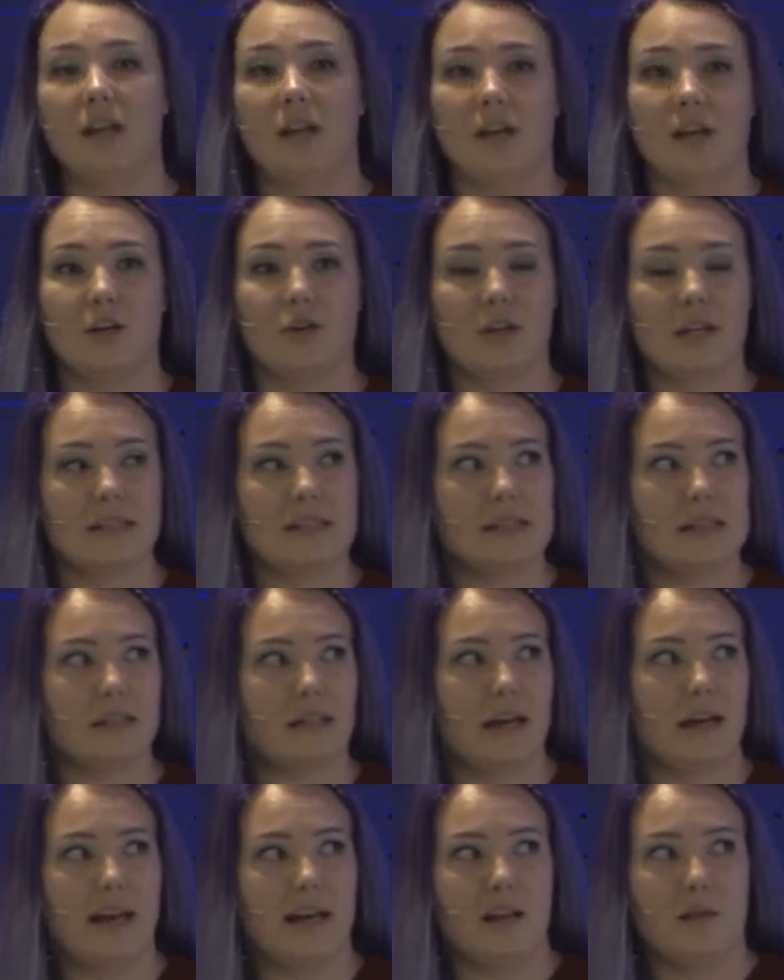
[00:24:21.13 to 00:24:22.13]
you can still
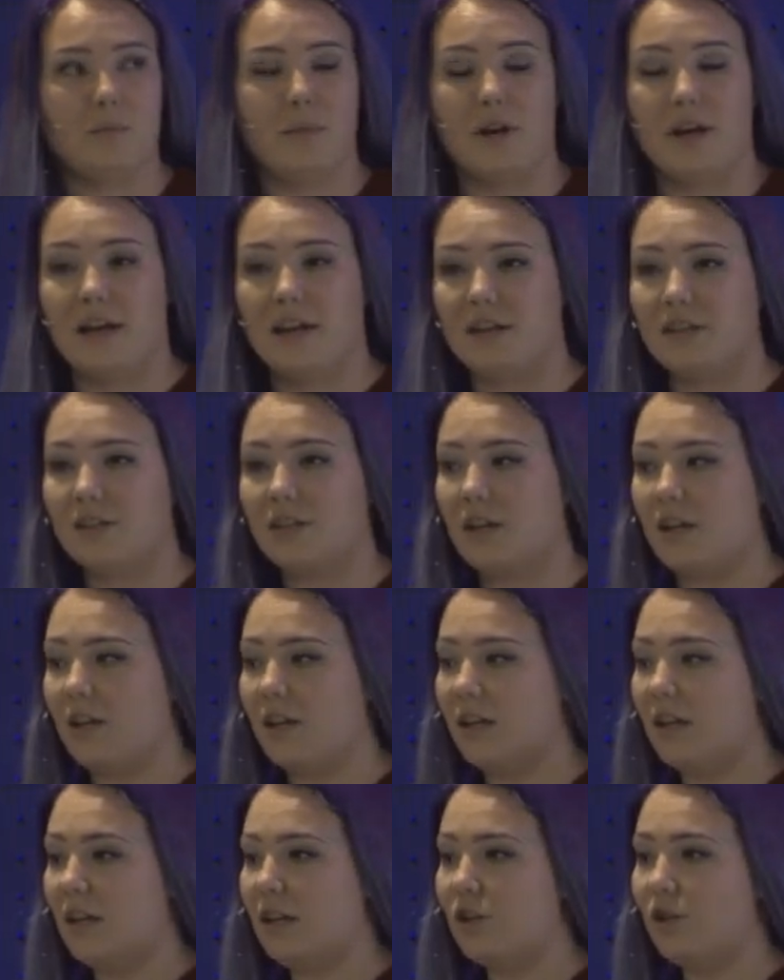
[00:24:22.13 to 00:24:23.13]
help, and
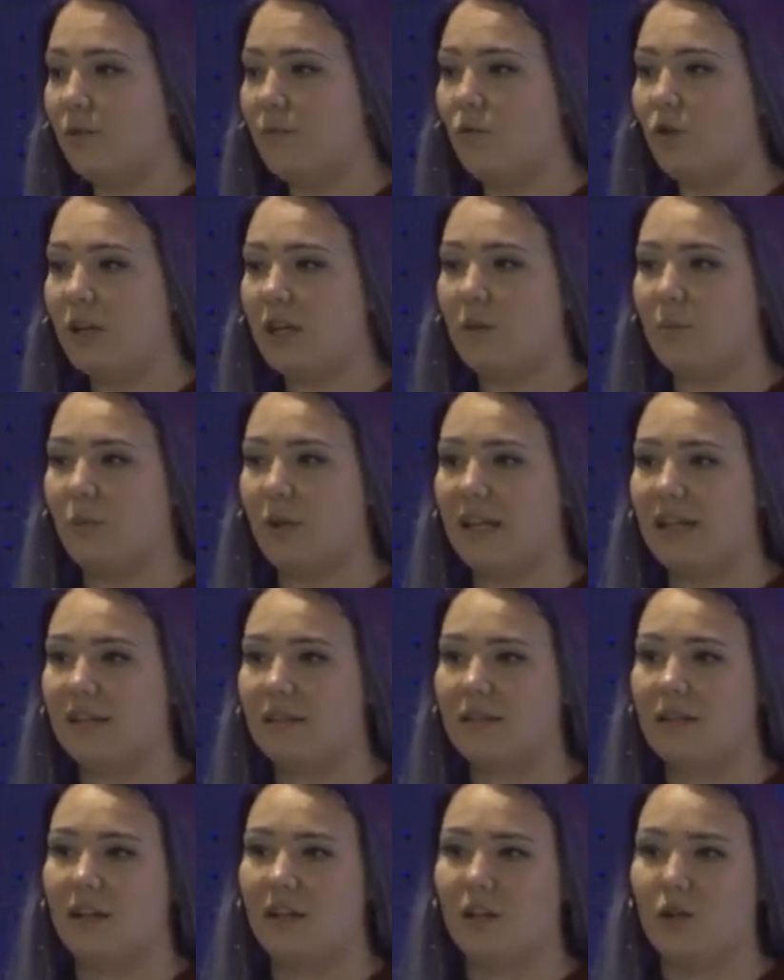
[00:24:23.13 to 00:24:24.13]
at your working
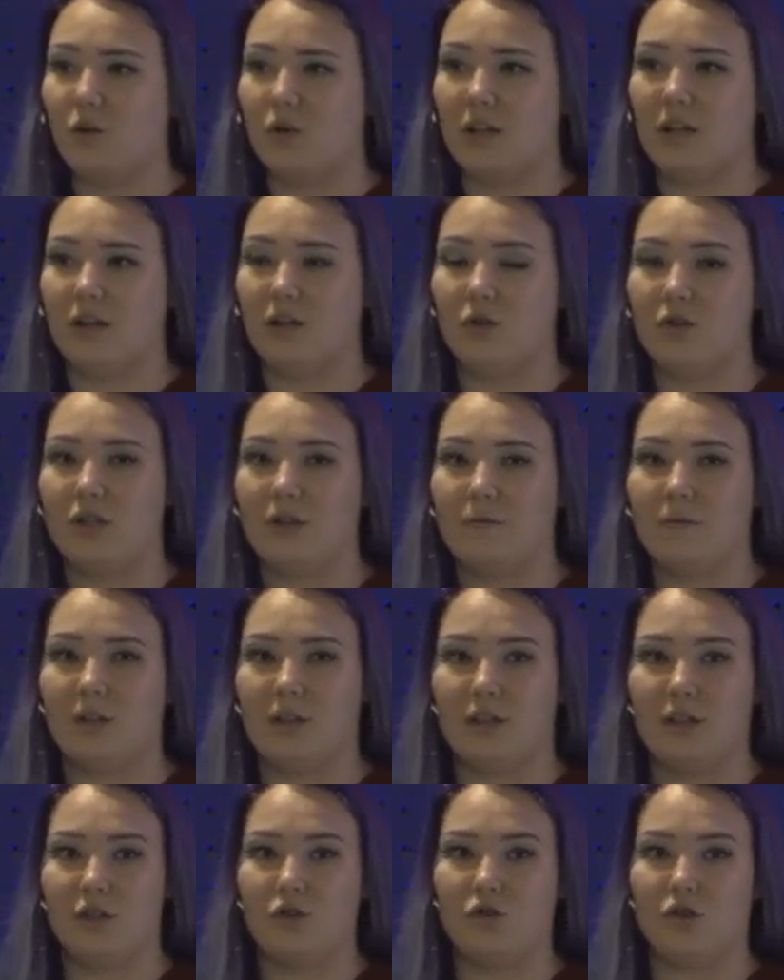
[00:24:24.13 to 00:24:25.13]
place, you
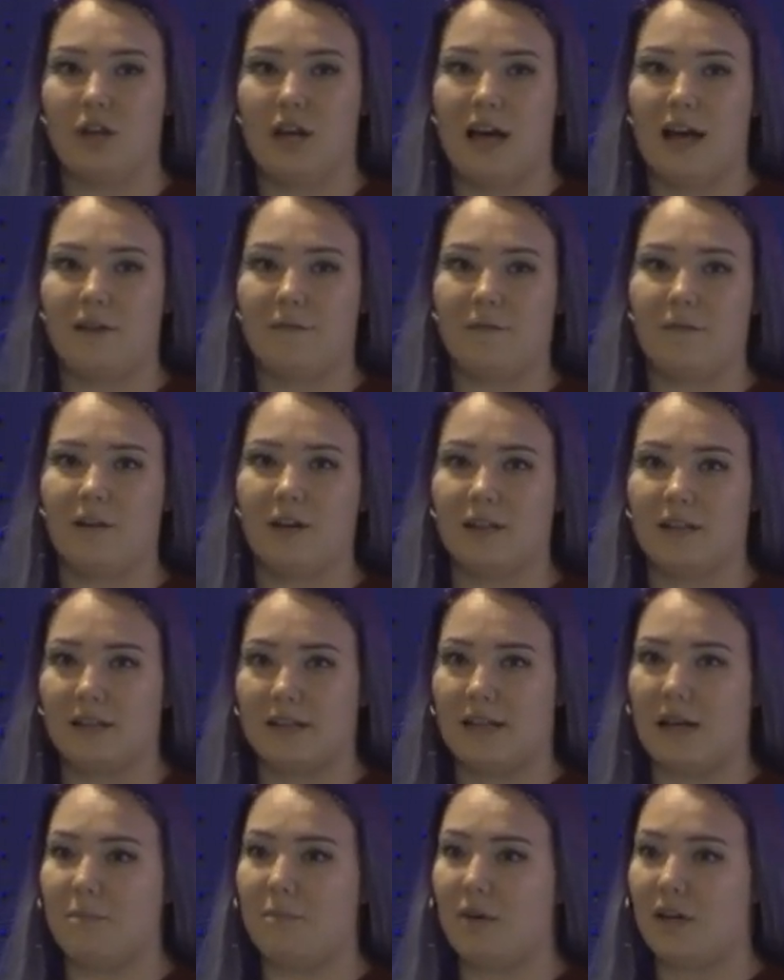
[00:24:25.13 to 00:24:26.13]
definitely should have
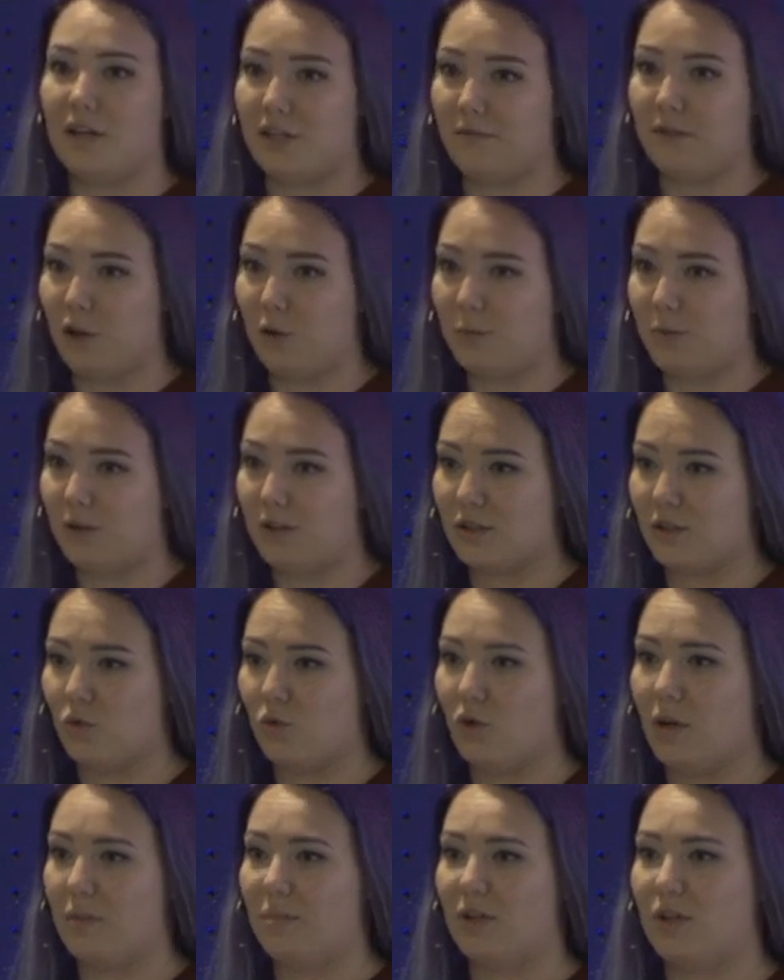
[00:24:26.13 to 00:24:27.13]
some developers
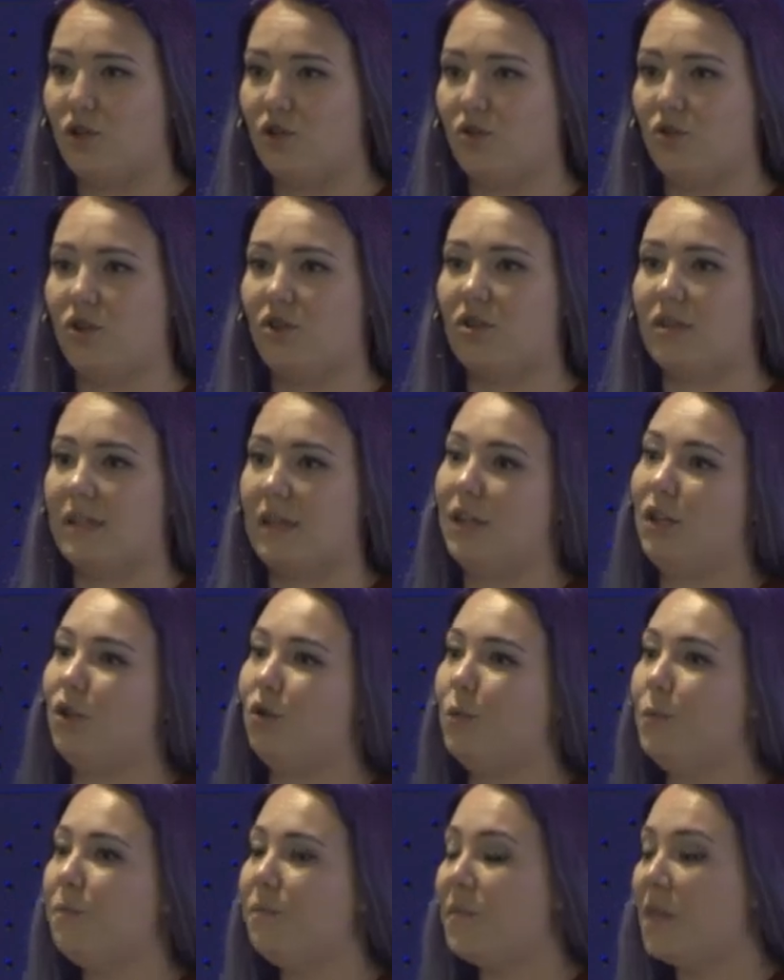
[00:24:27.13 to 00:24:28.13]
who are a bit junior than
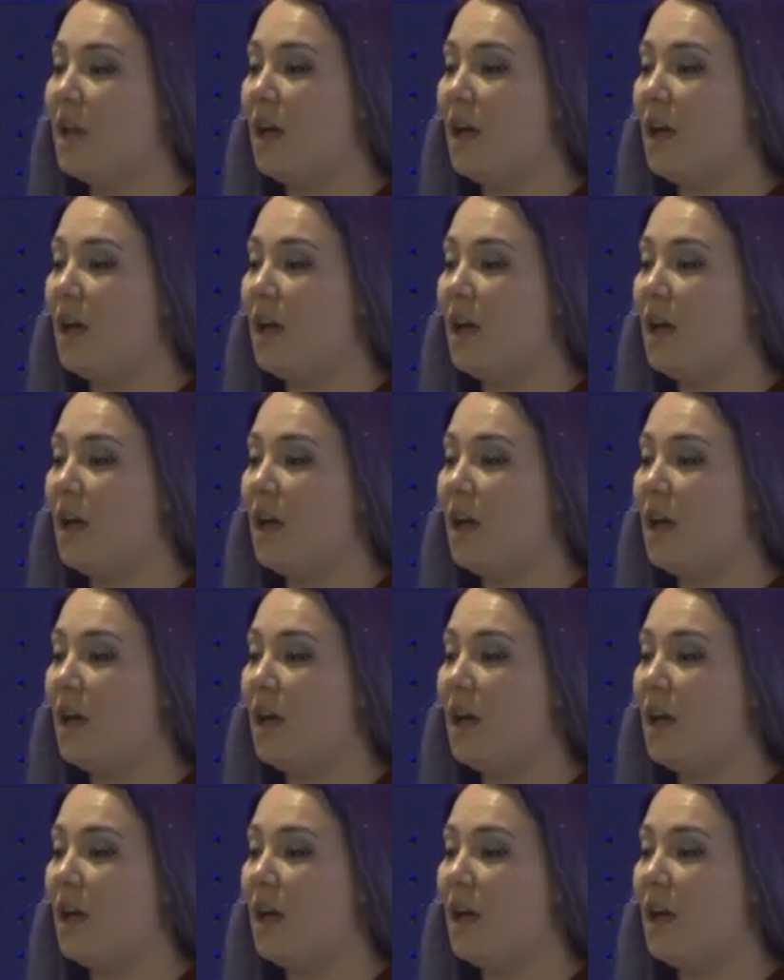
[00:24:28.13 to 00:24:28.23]
you,